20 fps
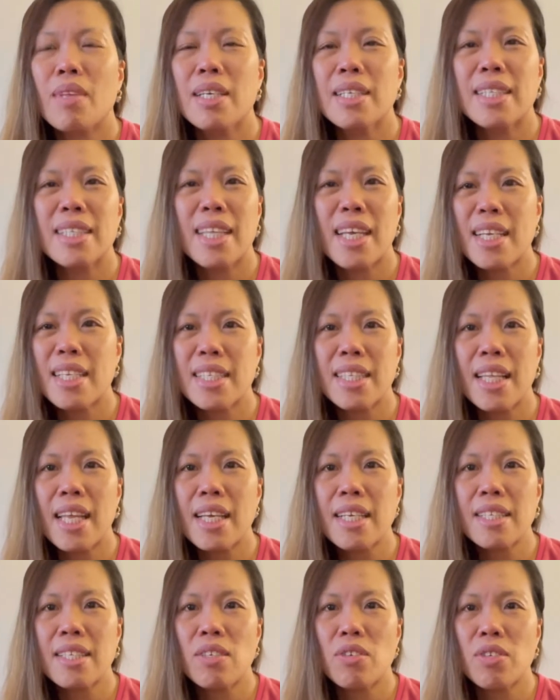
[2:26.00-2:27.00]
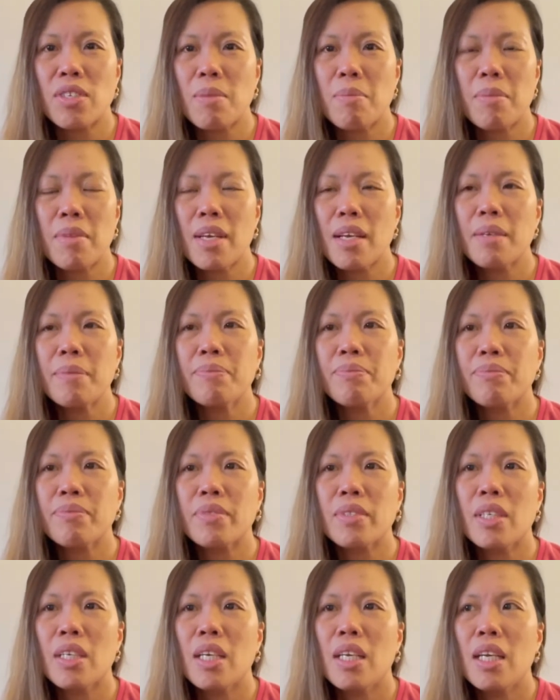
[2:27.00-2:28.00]
tasteless or something.
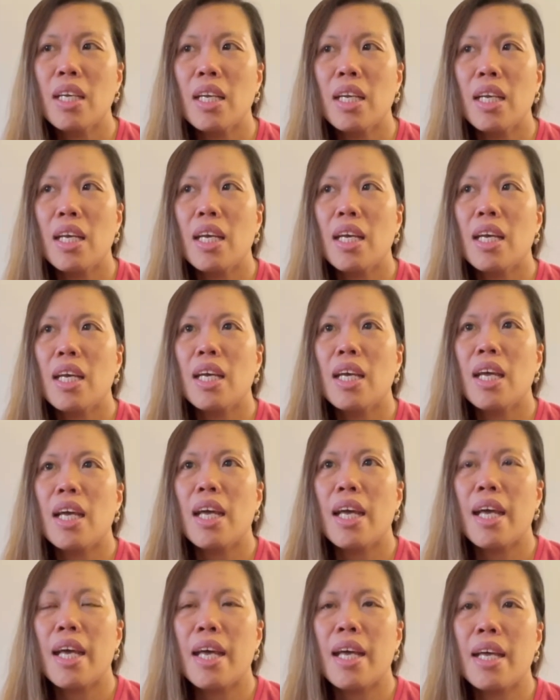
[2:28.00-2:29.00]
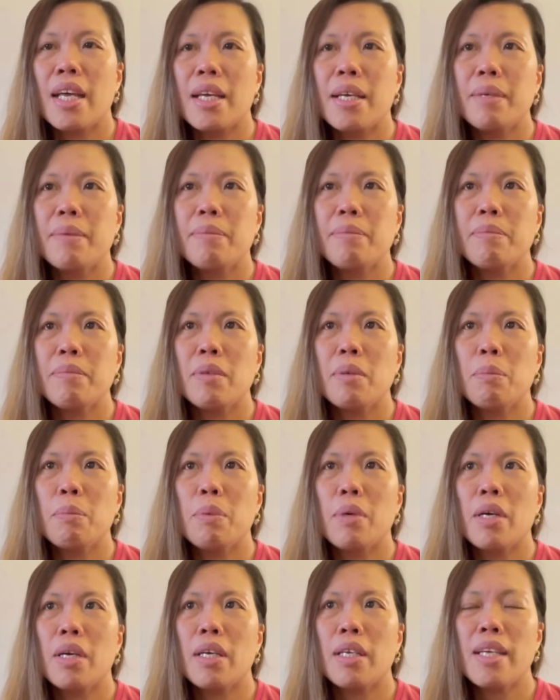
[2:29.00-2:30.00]
Um,
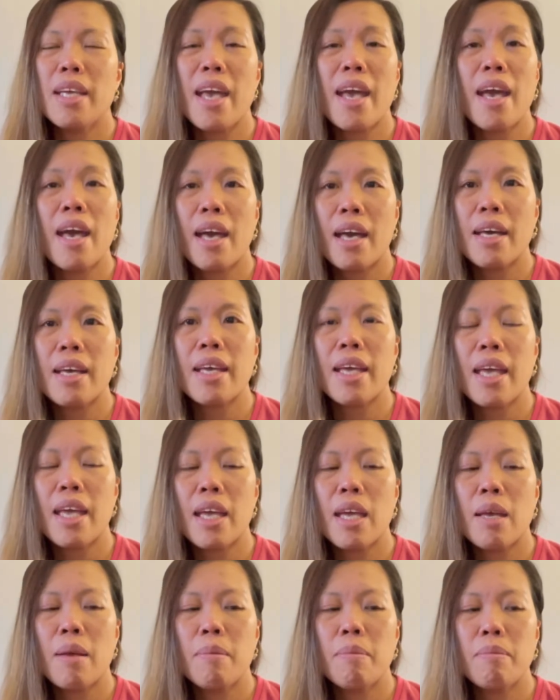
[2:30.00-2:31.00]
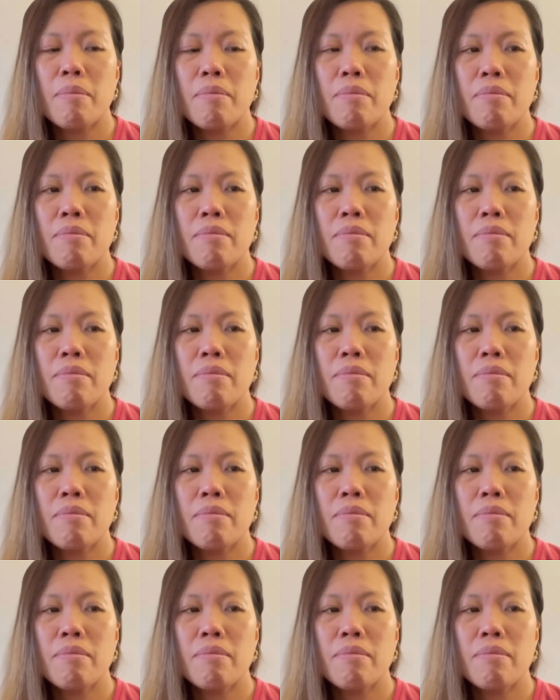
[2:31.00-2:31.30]
but yeah, um,